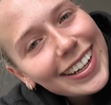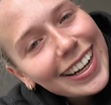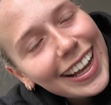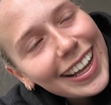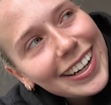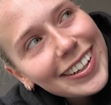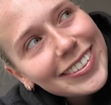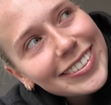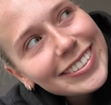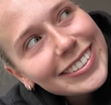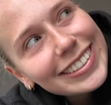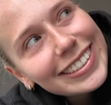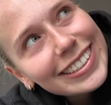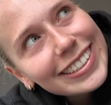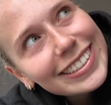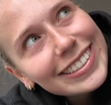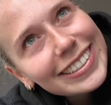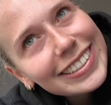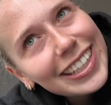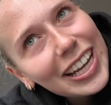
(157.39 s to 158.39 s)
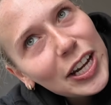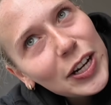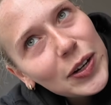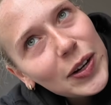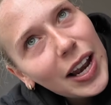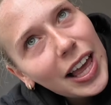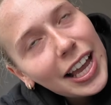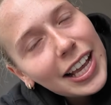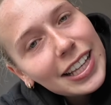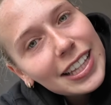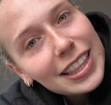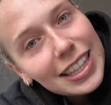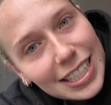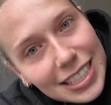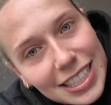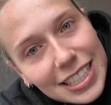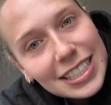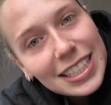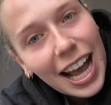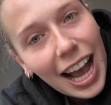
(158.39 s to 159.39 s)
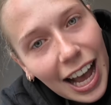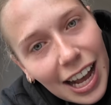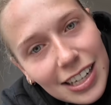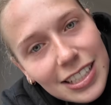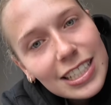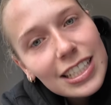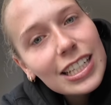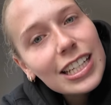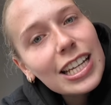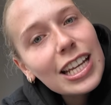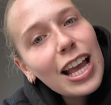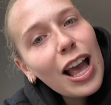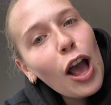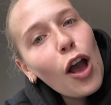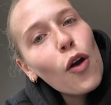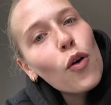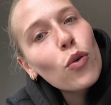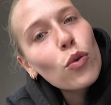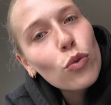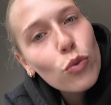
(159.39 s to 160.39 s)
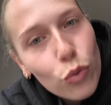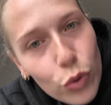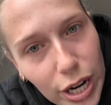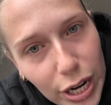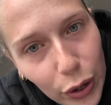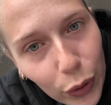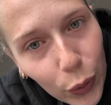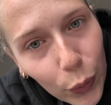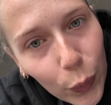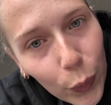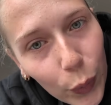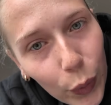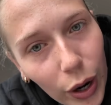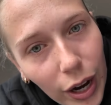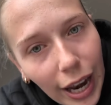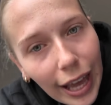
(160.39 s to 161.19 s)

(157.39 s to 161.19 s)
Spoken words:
and I was just so like, this is actually real.